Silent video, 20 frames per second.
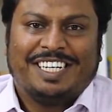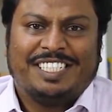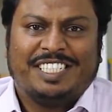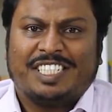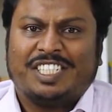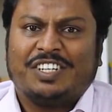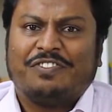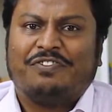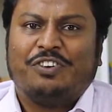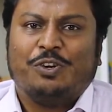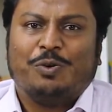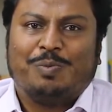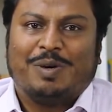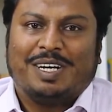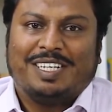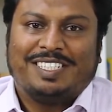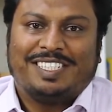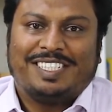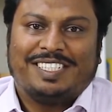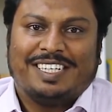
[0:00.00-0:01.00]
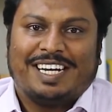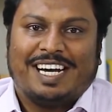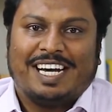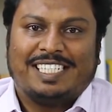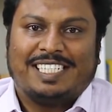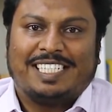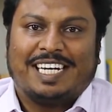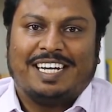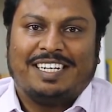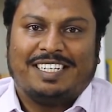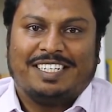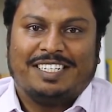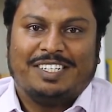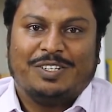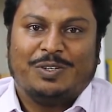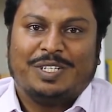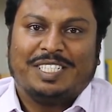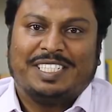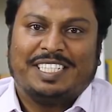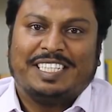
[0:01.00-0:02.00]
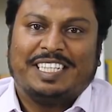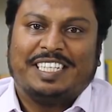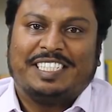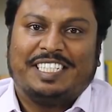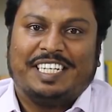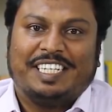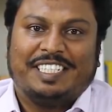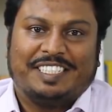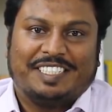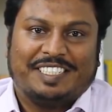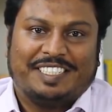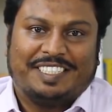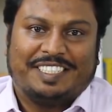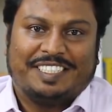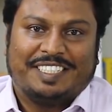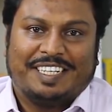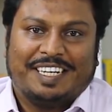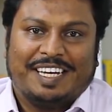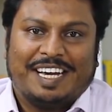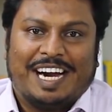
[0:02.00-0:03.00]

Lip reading: In just a few months, I started noticing the changes.